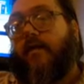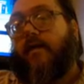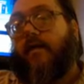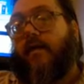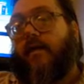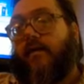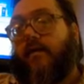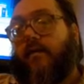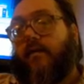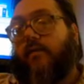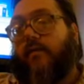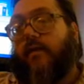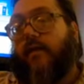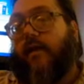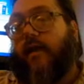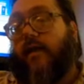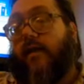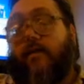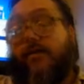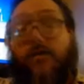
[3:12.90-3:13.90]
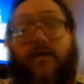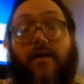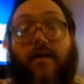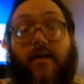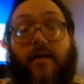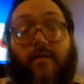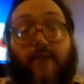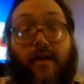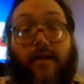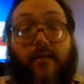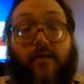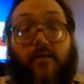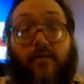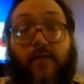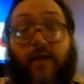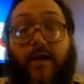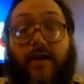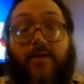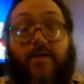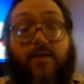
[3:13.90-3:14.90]
I cook, I'm not a
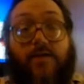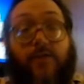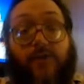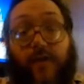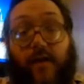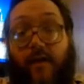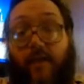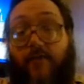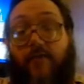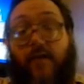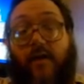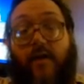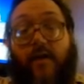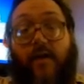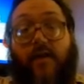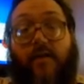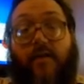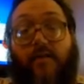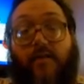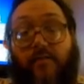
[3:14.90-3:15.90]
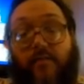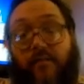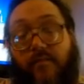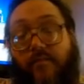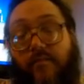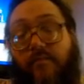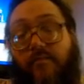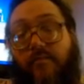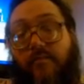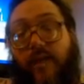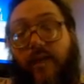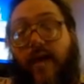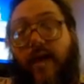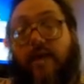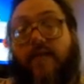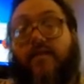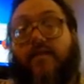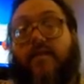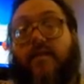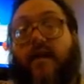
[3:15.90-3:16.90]
scratch chef
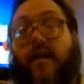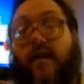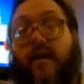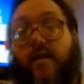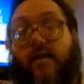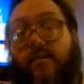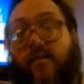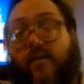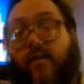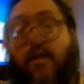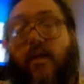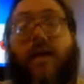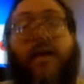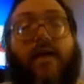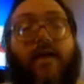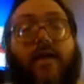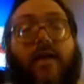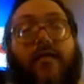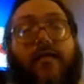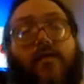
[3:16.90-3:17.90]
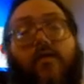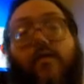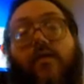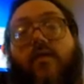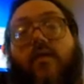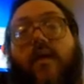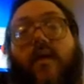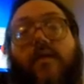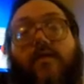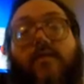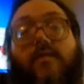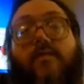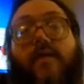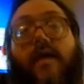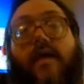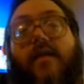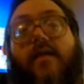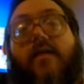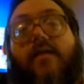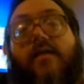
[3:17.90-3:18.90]
half the time. Well, I do know how to
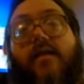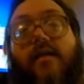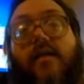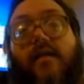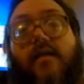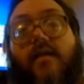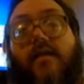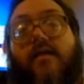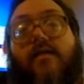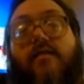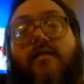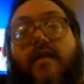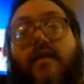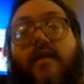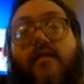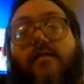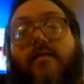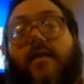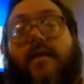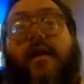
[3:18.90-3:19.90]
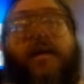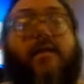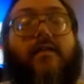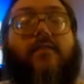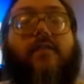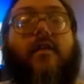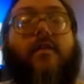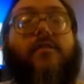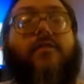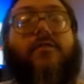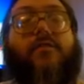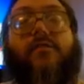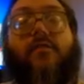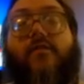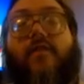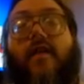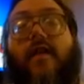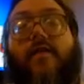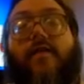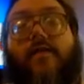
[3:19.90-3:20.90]
make, say, a spaghetti sauce from
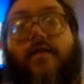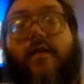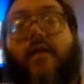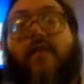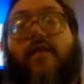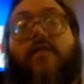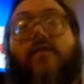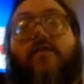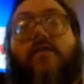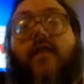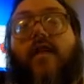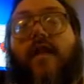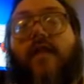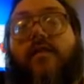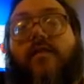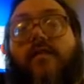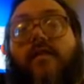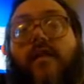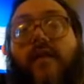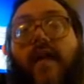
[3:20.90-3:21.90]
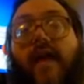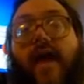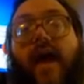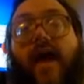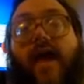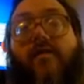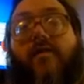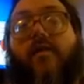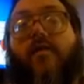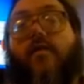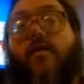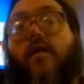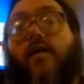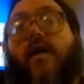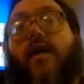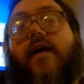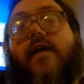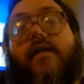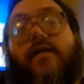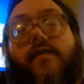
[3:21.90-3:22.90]
scratch, but I also know how to take half of the
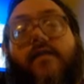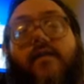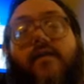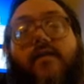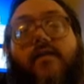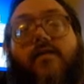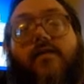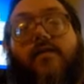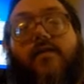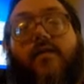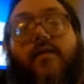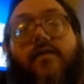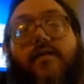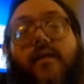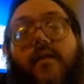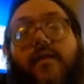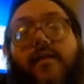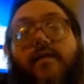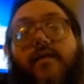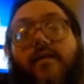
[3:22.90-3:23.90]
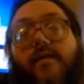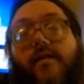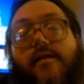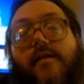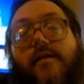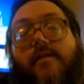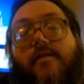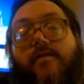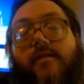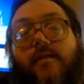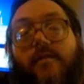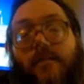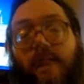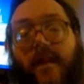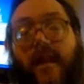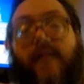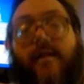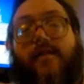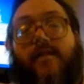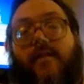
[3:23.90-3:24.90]
work out of it and use something from a
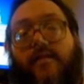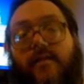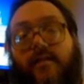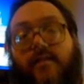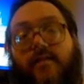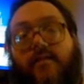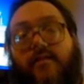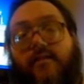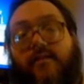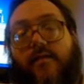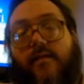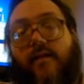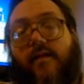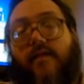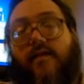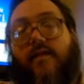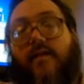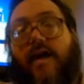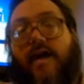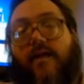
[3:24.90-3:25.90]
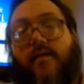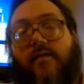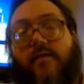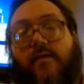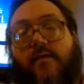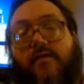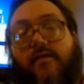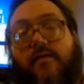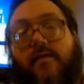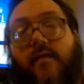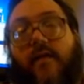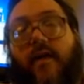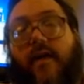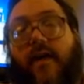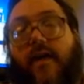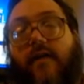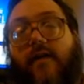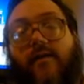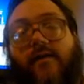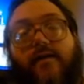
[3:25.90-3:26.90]
bottle and then doctor it from
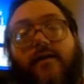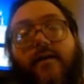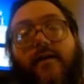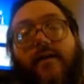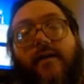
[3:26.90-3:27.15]
there.